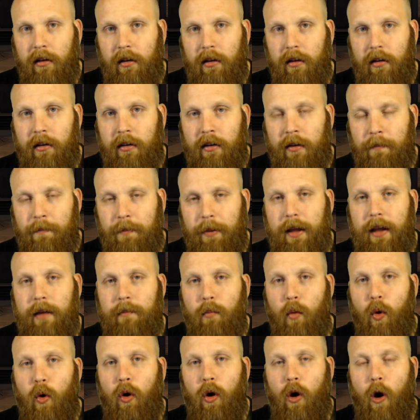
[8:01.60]
to be
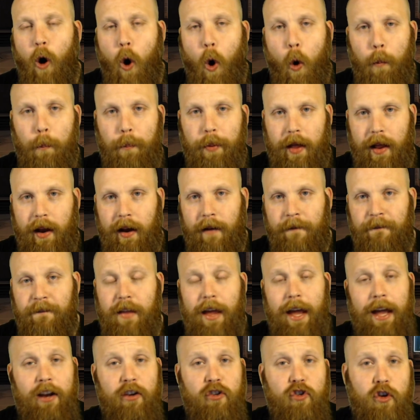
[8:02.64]
more open
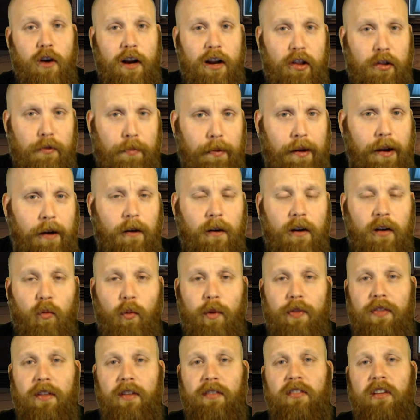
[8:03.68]
and transparent
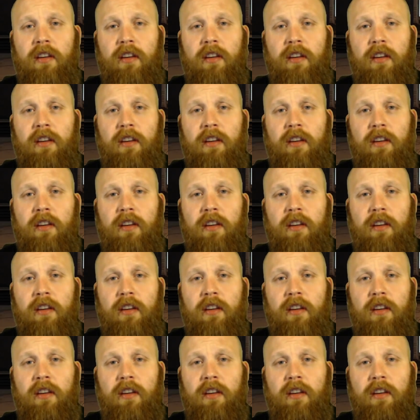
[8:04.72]
with this